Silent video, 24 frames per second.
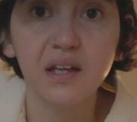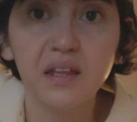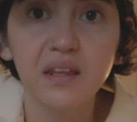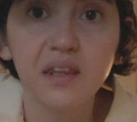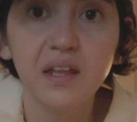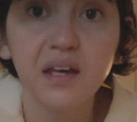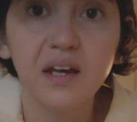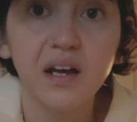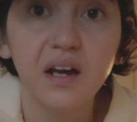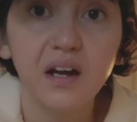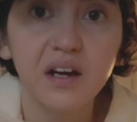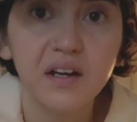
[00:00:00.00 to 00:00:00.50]

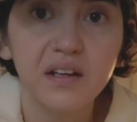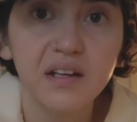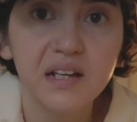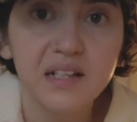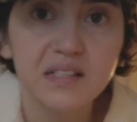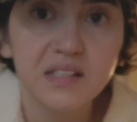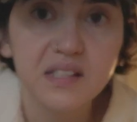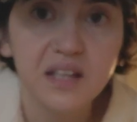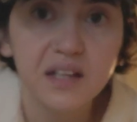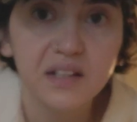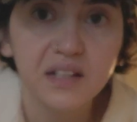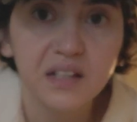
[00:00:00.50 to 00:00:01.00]
they are,
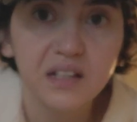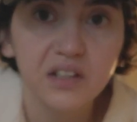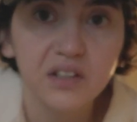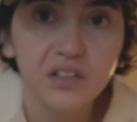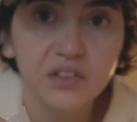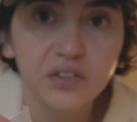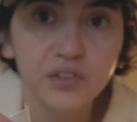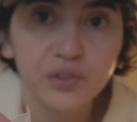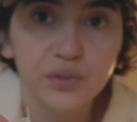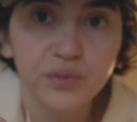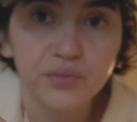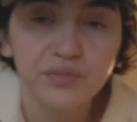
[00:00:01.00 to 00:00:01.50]
it's gonna
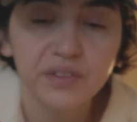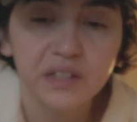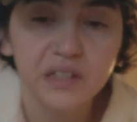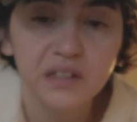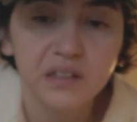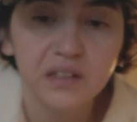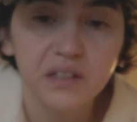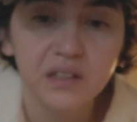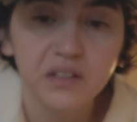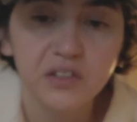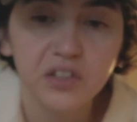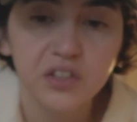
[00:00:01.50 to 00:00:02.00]
look too
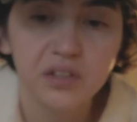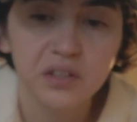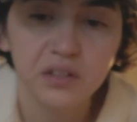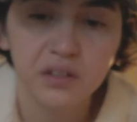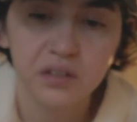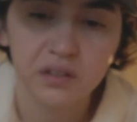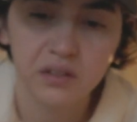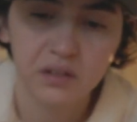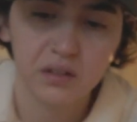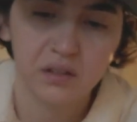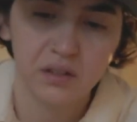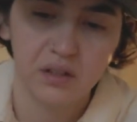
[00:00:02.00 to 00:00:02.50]
vintage.
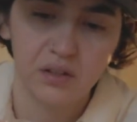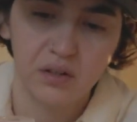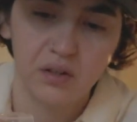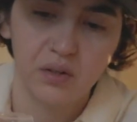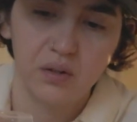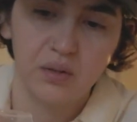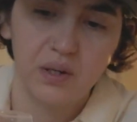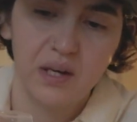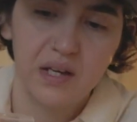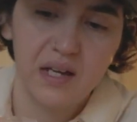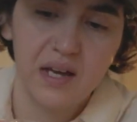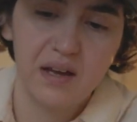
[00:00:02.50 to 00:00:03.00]
Oh,
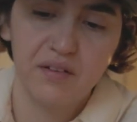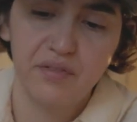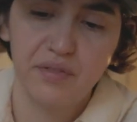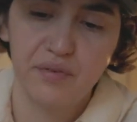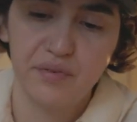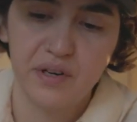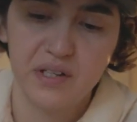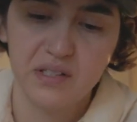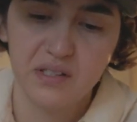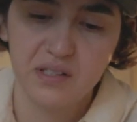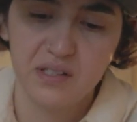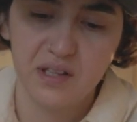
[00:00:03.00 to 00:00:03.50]
I have threads